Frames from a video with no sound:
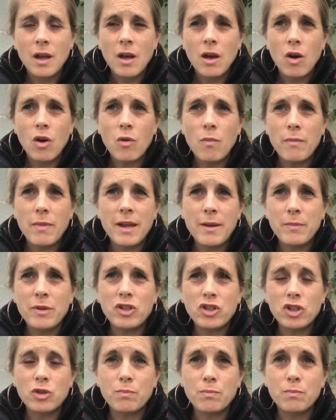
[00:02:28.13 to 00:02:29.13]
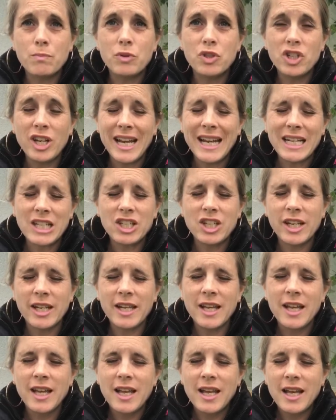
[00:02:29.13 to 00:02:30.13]
or maybe just protecting
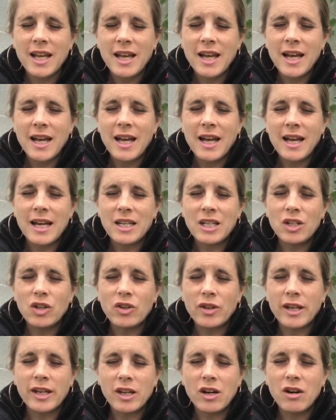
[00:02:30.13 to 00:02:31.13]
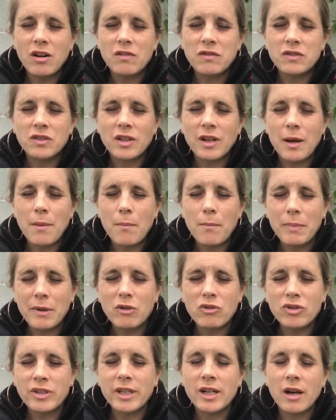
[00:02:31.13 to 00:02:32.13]
and looking after and
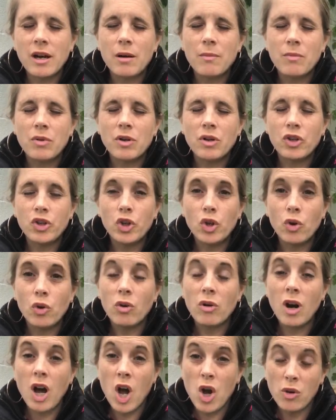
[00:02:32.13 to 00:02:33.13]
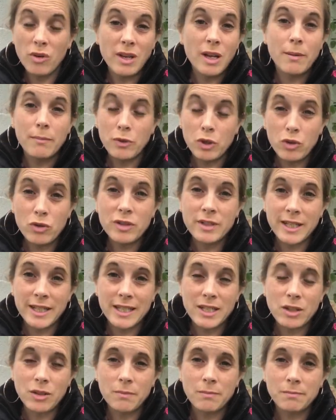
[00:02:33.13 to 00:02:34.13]
building up your own immune
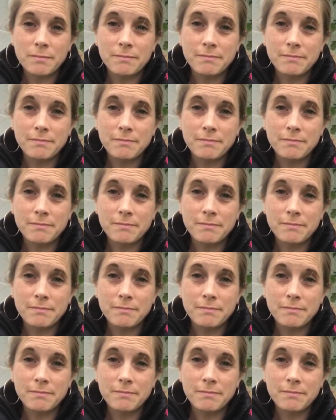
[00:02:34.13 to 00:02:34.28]
system.